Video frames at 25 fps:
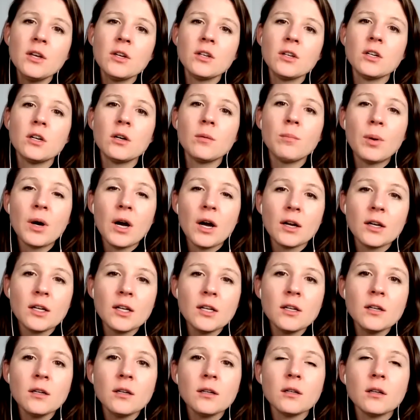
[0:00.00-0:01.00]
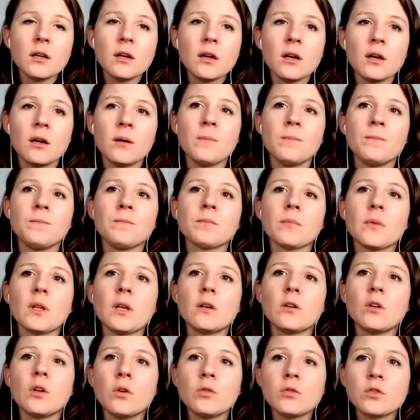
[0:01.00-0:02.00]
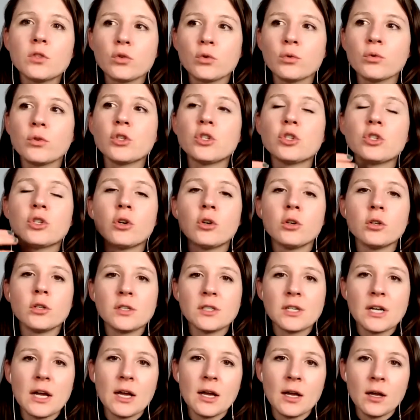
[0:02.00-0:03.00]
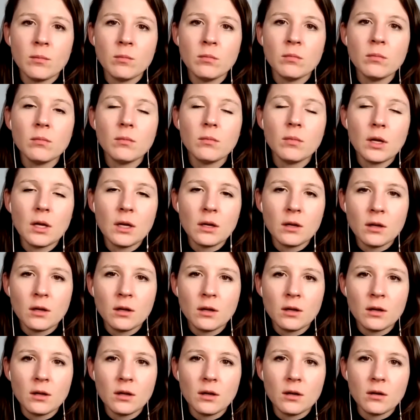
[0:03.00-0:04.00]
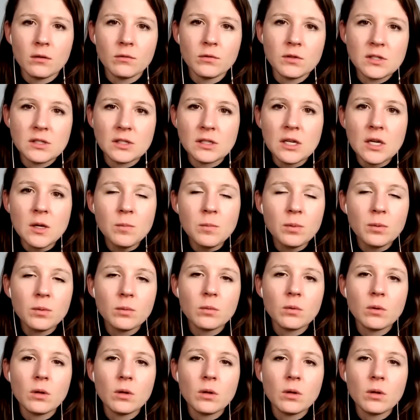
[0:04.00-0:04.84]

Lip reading: Your body goes through a certain time of sleep,